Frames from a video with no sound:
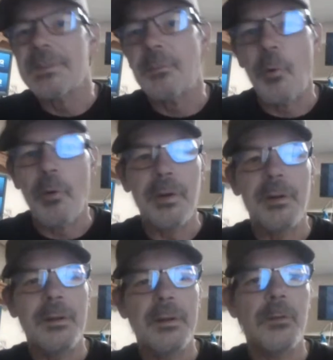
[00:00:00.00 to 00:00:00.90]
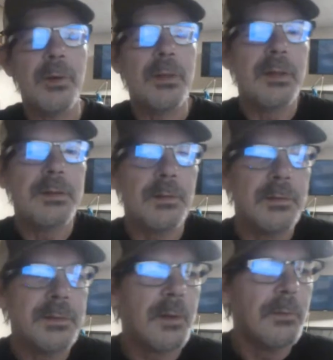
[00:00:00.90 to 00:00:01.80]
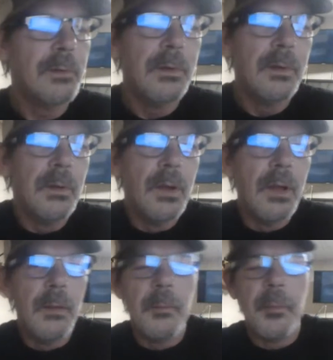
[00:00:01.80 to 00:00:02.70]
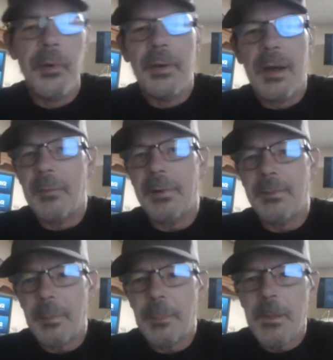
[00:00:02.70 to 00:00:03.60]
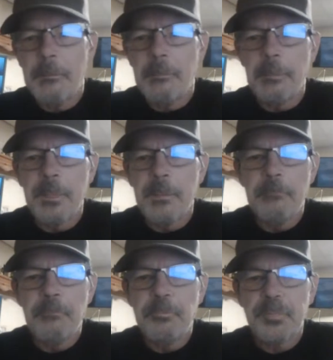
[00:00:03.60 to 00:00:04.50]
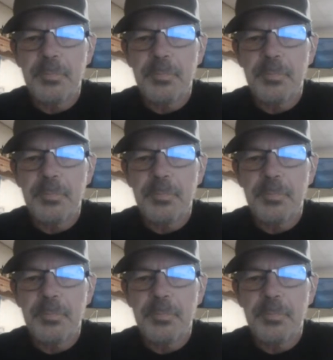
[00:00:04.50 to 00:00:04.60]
turns out. But I mean, it's almost a given.